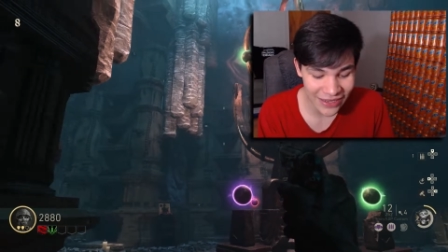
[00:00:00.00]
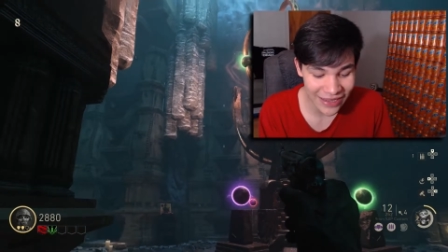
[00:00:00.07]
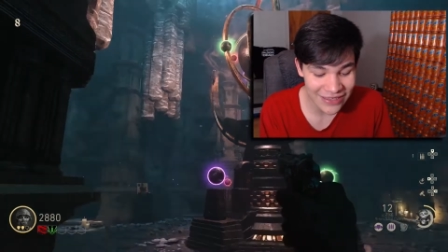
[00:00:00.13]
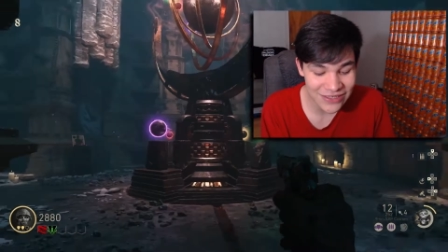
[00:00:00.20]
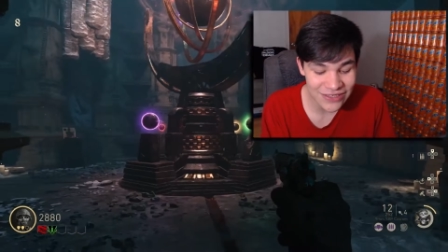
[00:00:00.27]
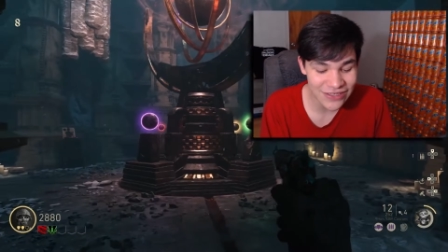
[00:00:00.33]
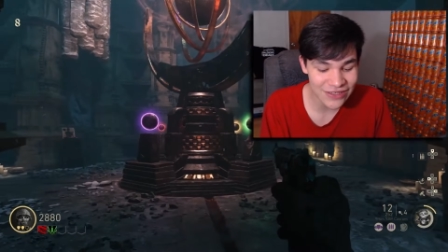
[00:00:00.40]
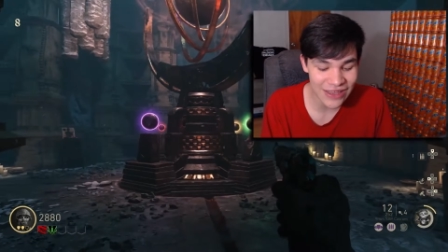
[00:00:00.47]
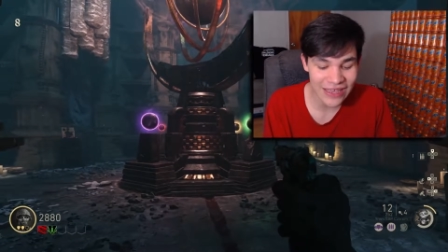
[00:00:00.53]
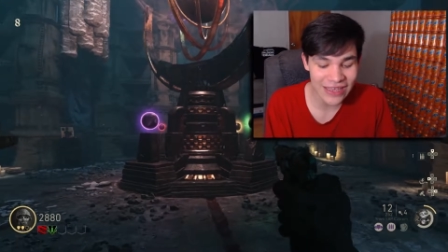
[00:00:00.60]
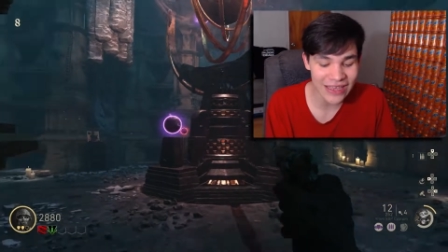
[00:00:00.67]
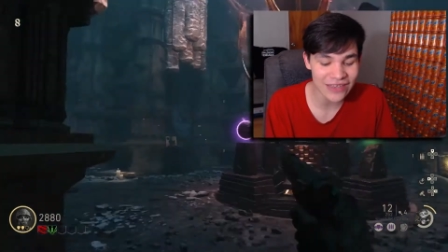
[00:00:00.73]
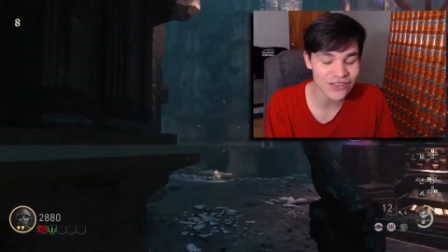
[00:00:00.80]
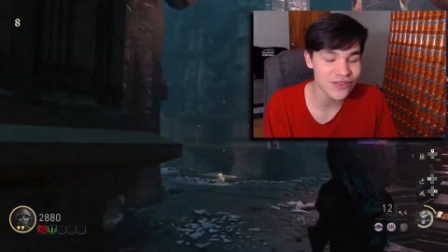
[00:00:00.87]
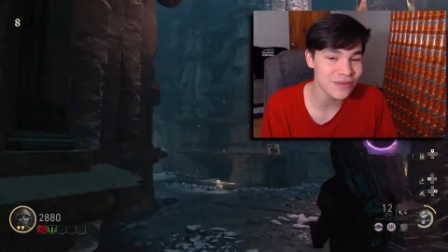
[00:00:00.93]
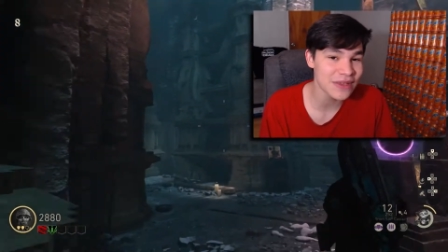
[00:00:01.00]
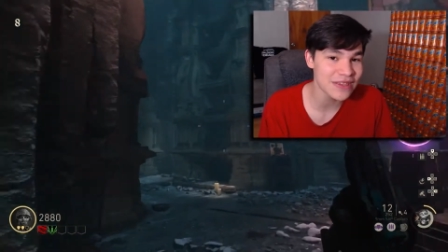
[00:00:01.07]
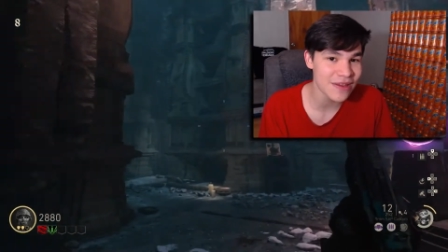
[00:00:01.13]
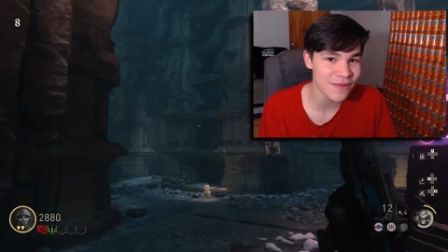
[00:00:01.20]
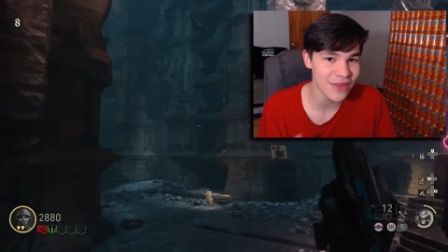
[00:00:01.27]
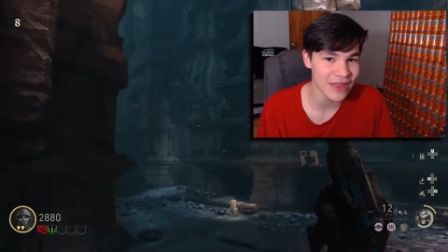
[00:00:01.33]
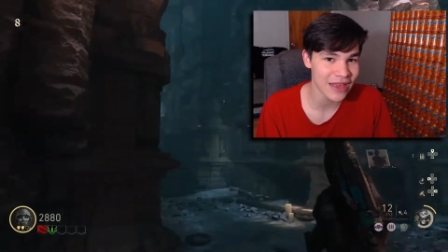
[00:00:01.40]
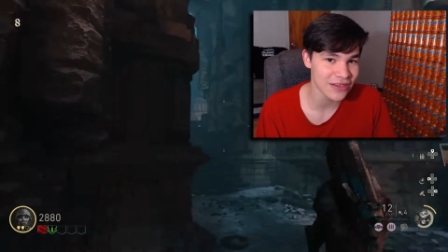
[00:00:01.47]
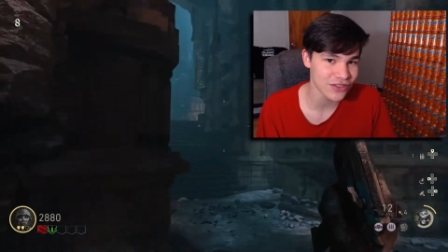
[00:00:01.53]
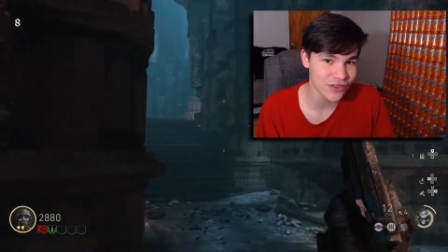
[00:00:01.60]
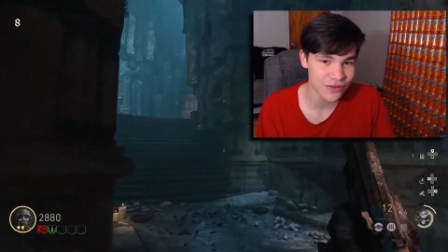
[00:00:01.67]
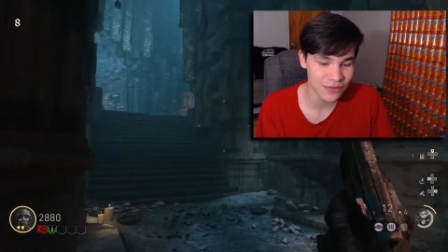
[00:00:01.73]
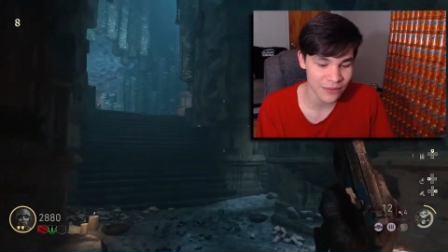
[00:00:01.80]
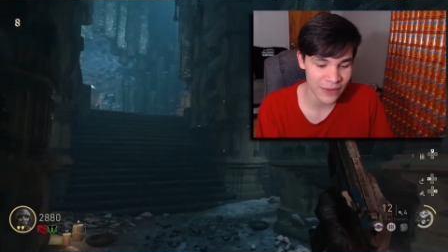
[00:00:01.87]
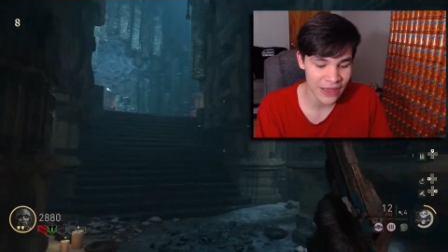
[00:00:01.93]
I just think it should be something that
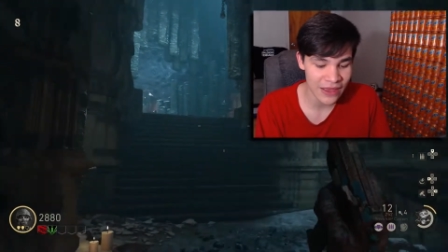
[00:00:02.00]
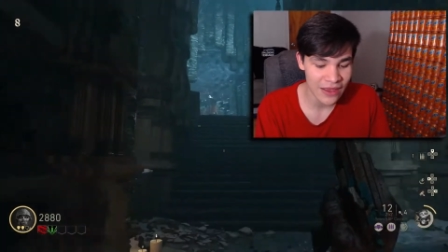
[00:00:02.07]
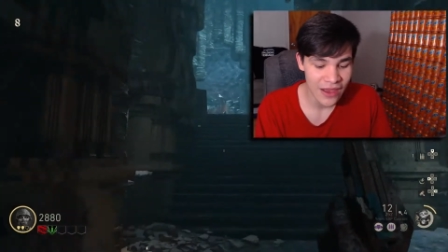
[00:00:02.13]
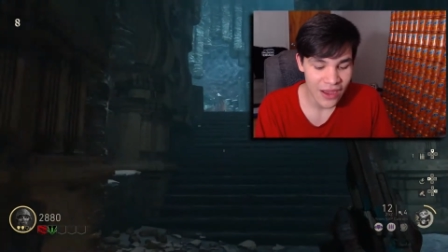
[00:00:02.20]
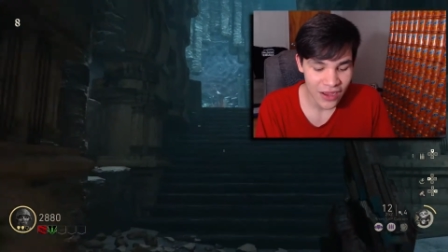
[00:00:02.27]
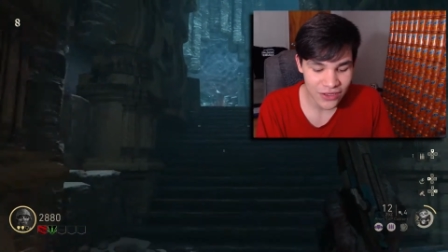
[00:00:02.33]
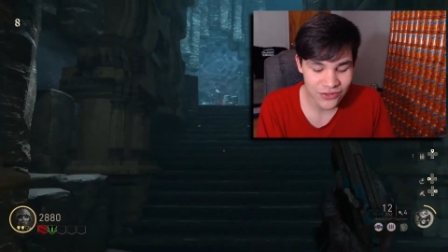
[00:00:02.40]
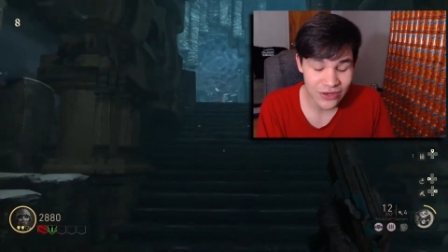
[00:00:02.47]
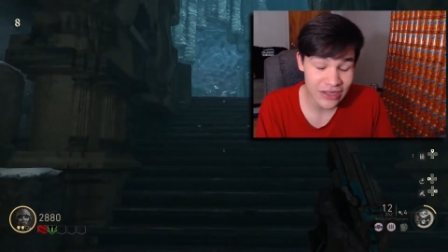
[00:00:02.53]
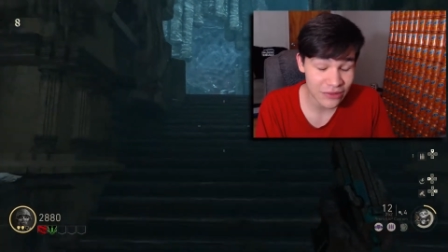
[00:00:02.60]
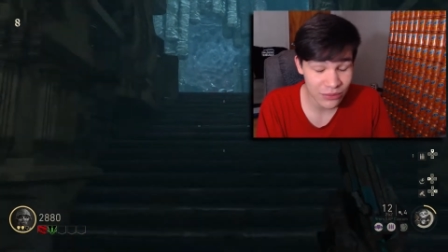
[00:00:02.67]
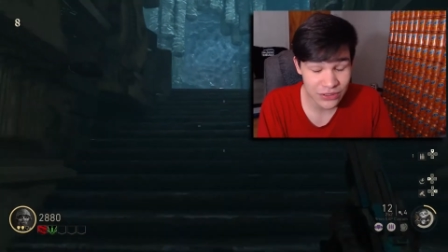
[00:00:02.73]
should be addressed,